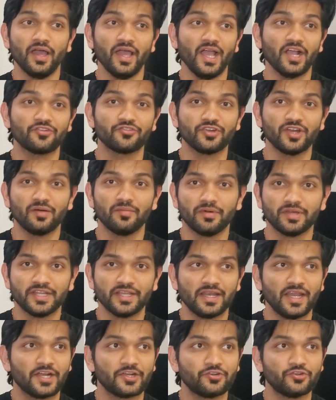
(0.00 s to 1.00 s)
extra
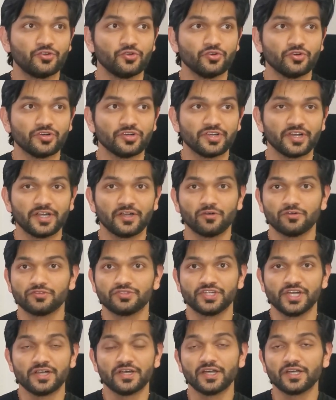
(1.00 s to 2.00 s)
money like 200 or
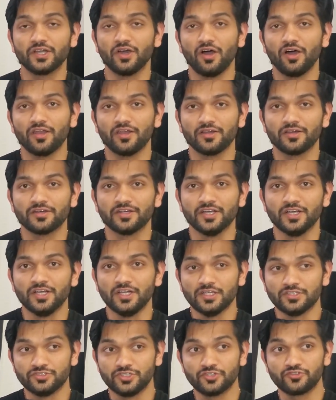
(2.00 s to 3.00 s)
300 dollar
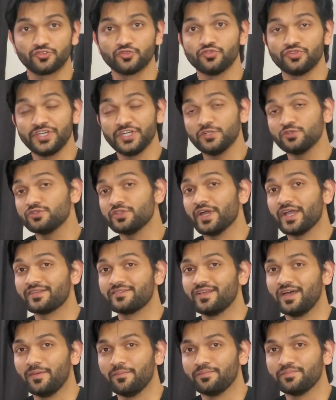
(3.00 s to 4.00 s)
just to redo the
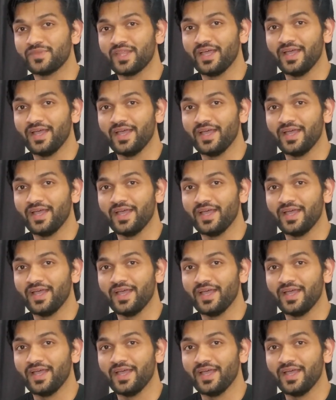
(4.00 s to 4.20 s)
exam